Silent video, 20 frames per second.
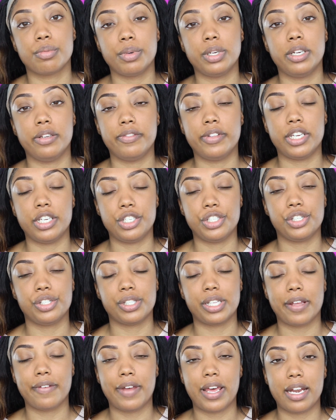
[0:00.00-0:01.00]
one of the
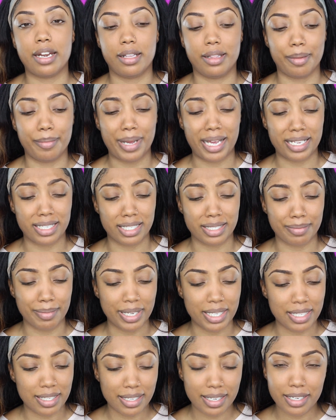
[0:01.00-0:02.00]
issues I've had in the past.
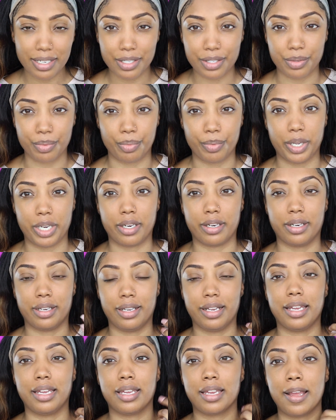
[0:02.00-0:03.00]
My skin is
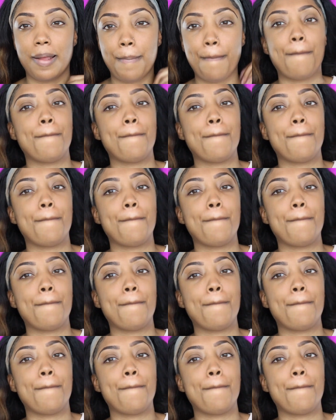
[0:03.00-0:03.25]
weird, like